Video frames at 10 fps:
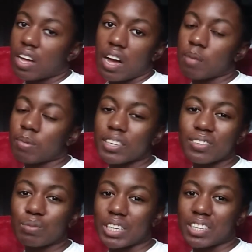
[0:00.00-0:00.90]
I bought
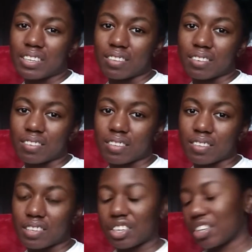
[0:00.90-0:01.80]
too many heels this
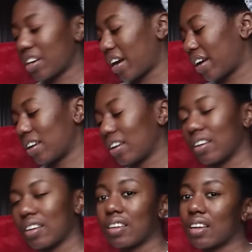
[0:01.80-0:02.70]
year. I
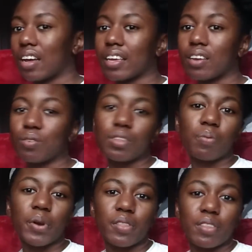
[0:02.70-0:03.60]
can only
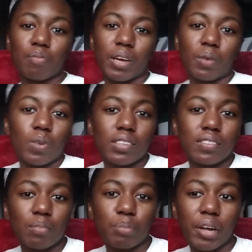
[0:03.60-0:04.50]
wear them like once
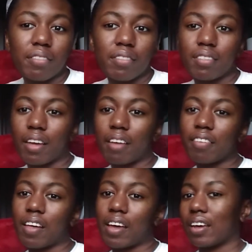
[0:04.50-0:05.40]
a month. I feel
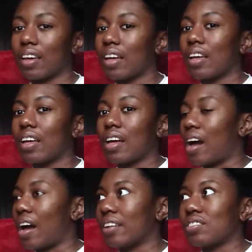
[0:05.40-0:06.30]
like
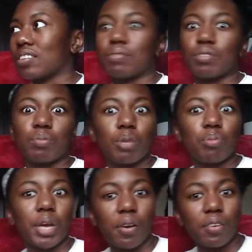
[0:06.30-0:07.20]
I just have too many
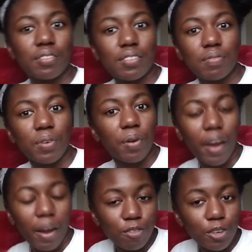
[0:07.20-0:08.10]
pairs for
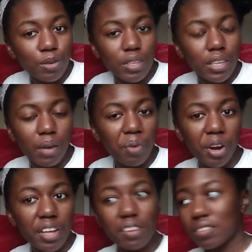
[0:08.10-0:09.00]
how frequently I wear
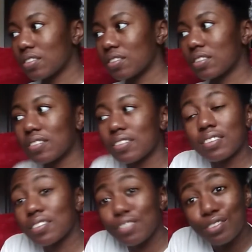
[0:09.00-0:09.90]
heels. This
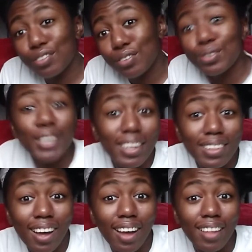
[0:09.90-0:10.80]
is just doing a lot.